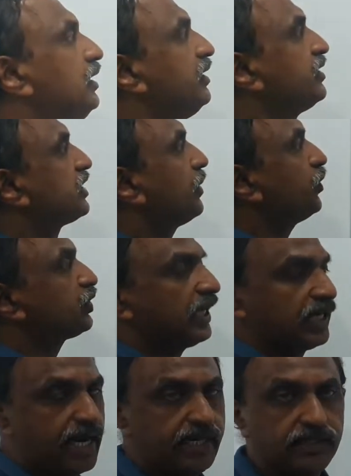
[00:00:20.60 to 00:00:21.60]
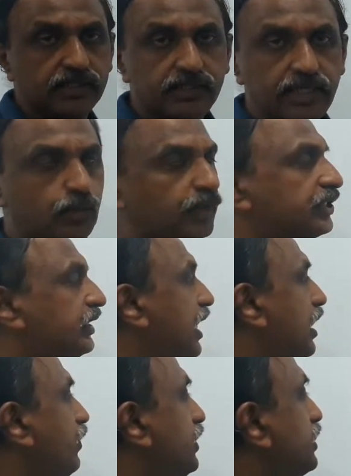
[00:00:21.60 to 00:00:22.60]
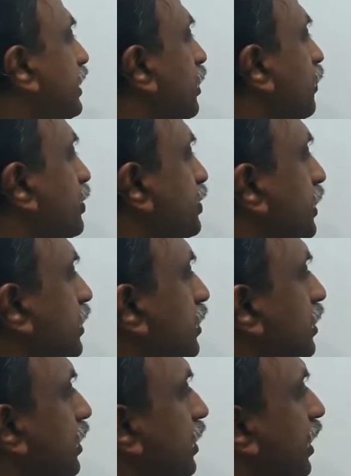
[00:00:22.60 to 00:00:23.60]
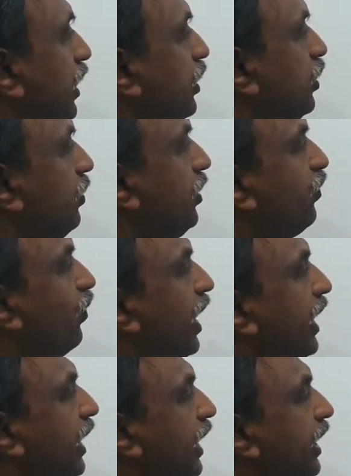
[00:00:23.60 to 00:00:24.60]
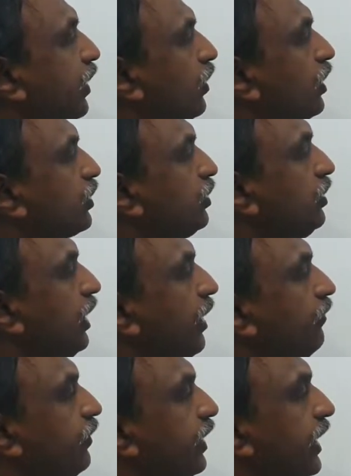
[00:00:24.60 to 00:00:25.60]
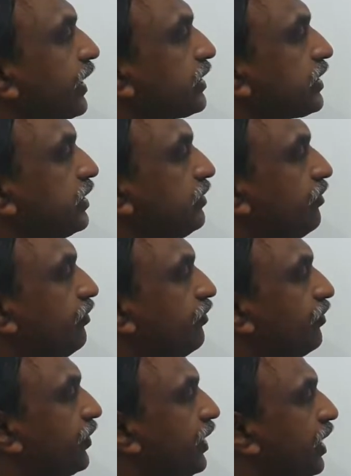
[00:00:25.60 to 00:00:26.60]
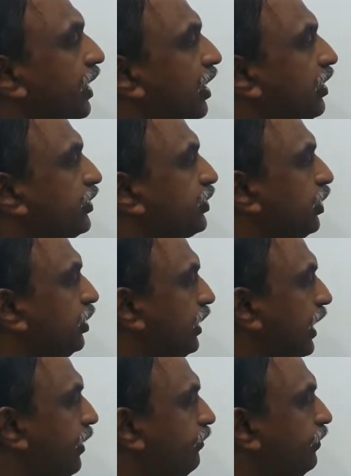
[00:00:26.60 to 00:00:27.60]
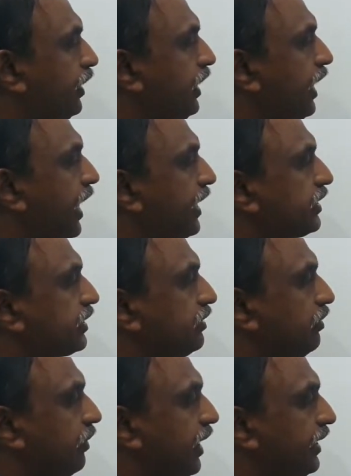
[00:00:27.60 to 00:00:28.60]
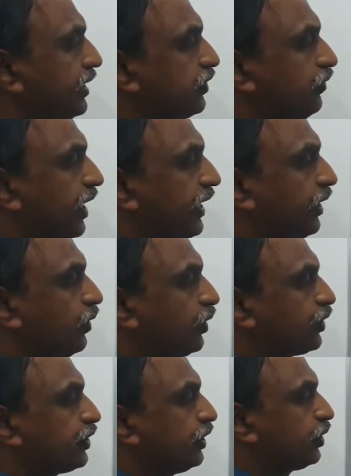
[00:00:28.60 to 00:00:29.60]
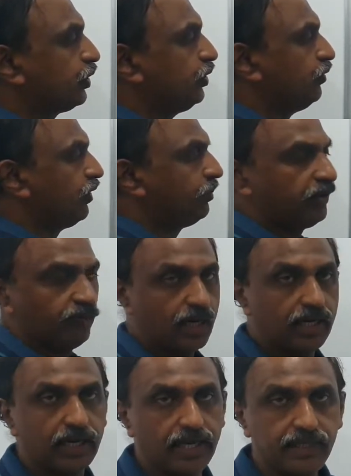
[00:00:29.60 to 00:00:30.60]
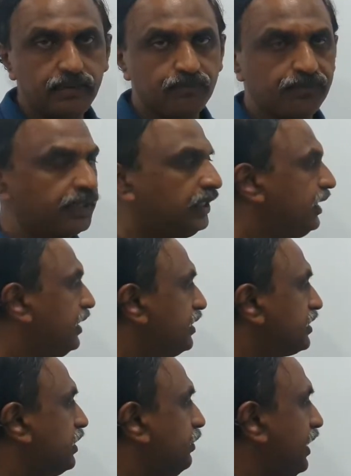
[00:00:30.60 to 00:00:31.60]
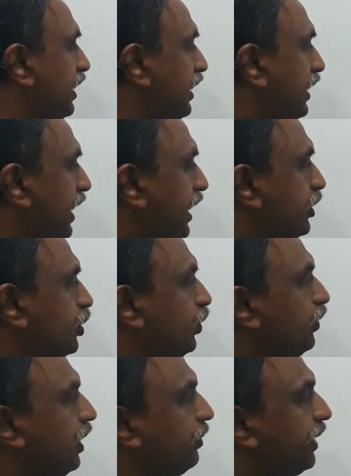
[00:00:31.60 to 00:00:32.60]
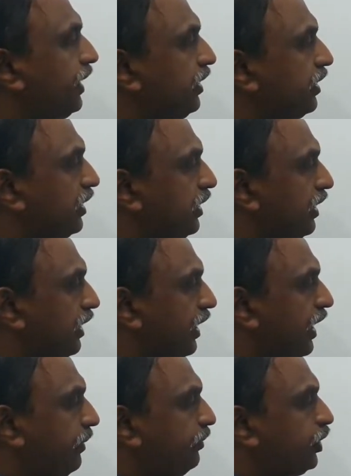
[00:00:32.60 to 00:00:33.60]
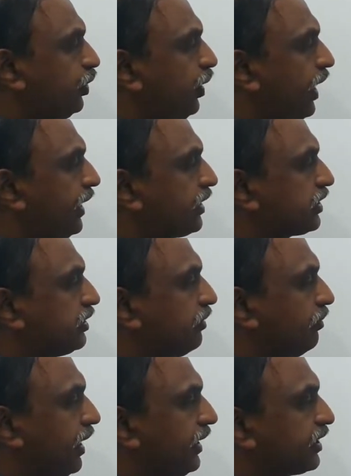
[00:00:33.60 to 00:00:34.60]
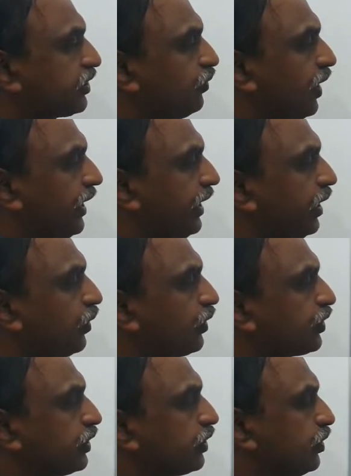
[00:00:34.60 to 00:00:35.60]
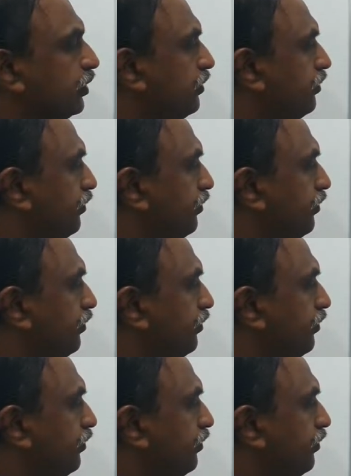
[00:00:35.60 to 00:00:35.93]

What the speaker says: suppose I write this equation, L1's equation, it will be y equal to m1x. So m1x minus y equal to 0 will be one line. Similarly, L2 will be m2x minus y equal to 0.